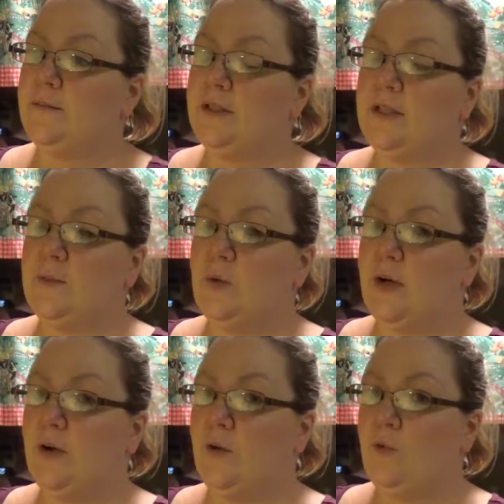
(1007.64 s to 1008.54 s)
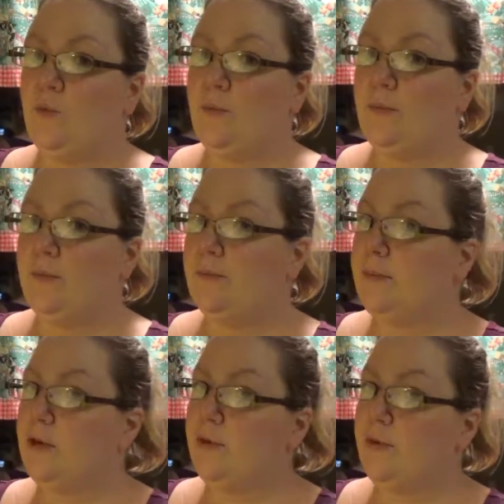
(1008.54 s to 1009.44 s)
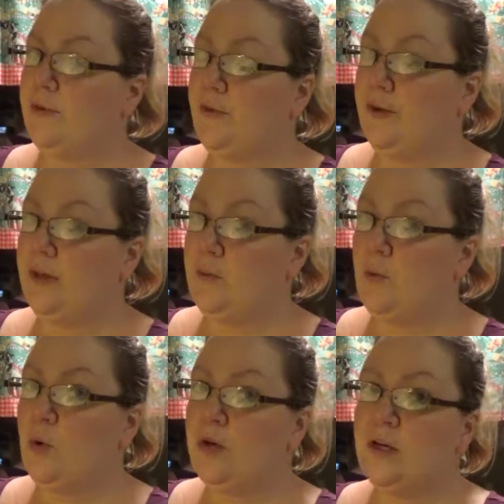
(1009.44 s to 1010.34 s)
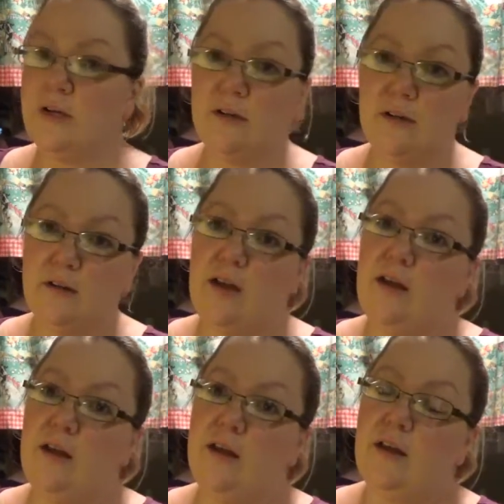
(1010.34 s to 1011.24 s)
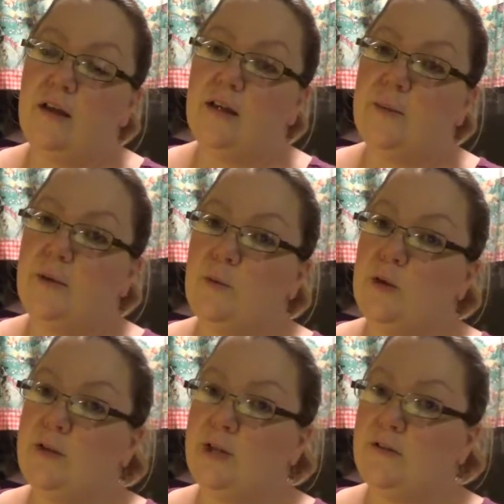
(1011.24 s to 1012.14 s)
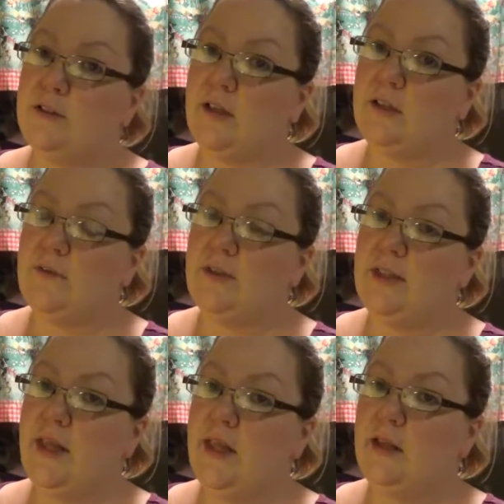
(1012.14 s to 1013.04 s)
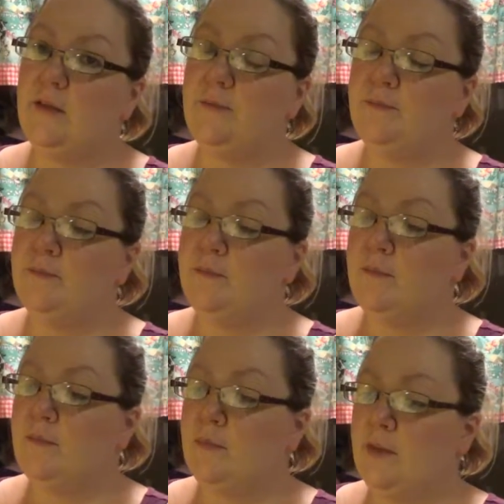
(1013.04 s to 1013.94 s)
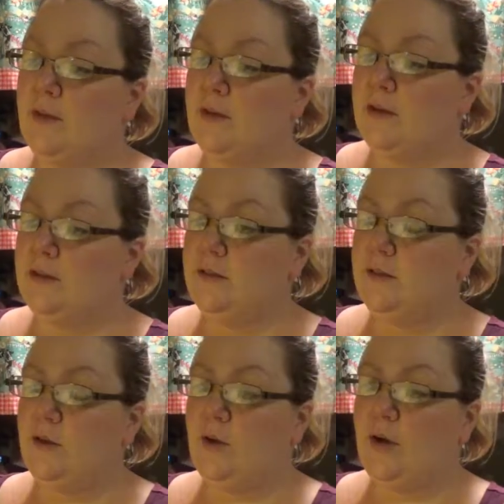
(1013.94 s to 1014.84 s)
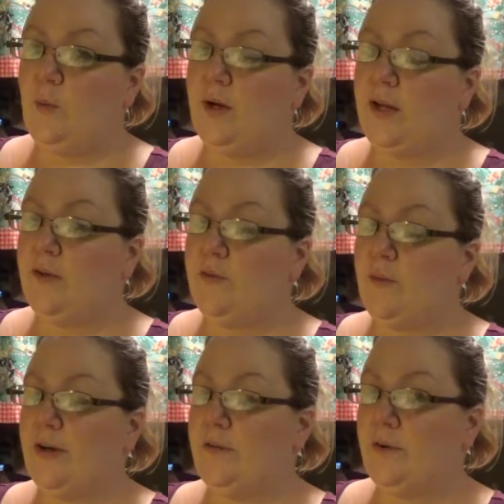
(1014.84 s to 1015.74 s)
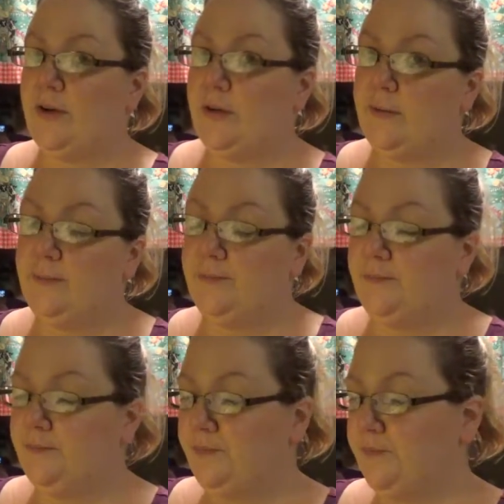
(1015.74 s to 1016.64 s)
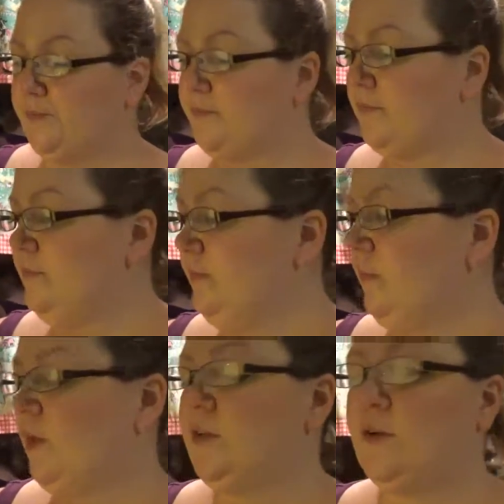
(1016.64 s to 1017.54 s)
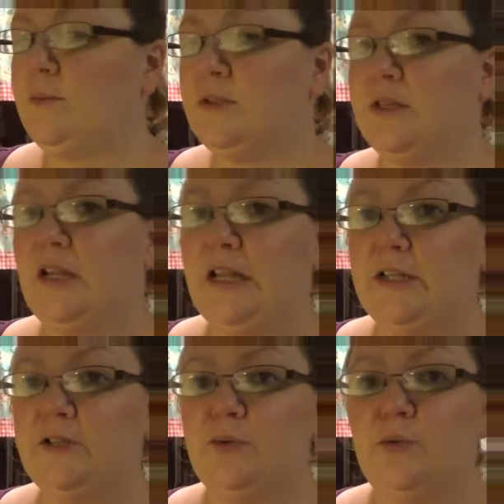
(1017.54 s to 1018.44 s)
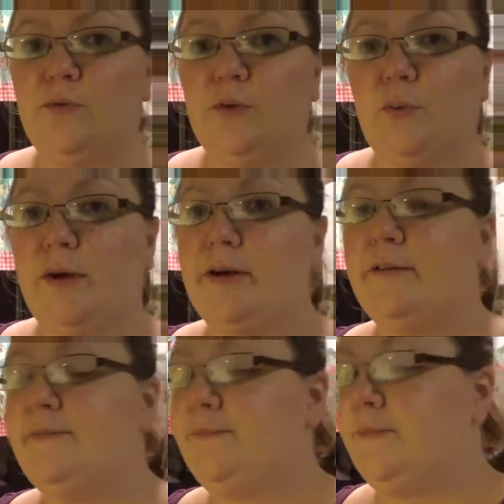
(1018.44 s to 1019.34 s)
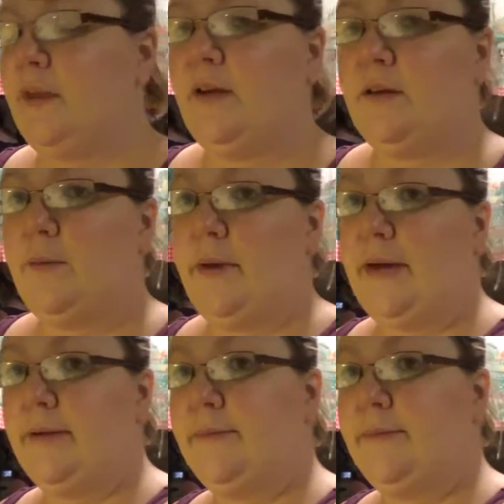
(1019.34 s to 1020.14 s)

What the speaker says: Tim will get home about 3:30 in the morning, and he may want to have a slice of it then. So I want to have it ready for him. So I'm just going to let this cool for a while, and I'll come back.